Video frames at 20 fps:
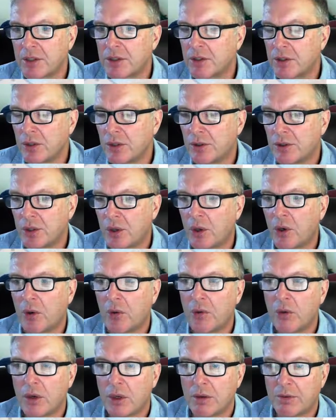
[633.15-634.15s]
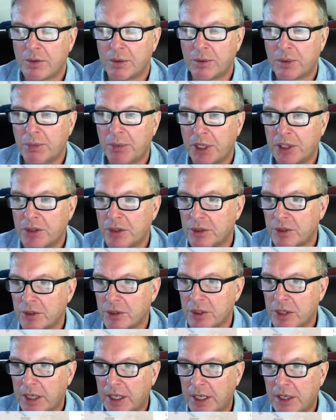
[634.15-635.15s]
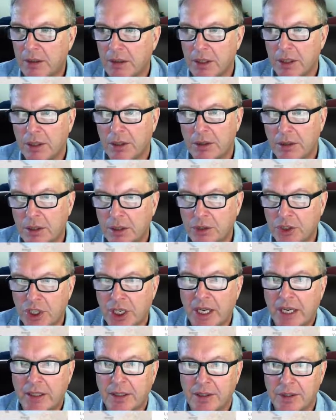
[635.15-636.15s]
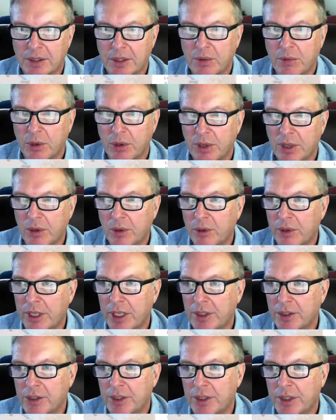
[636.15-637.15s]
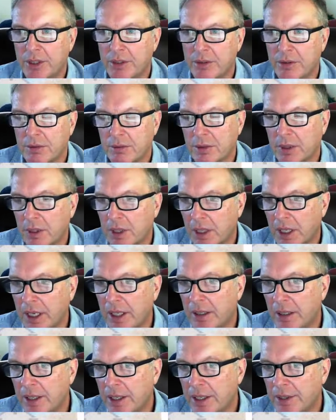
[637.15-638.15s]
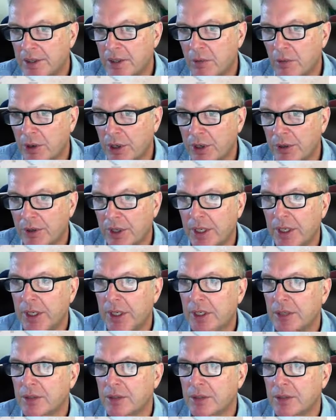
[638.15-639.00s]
So when you see that difference in the fences, you'll know from the pictures that to check to see where the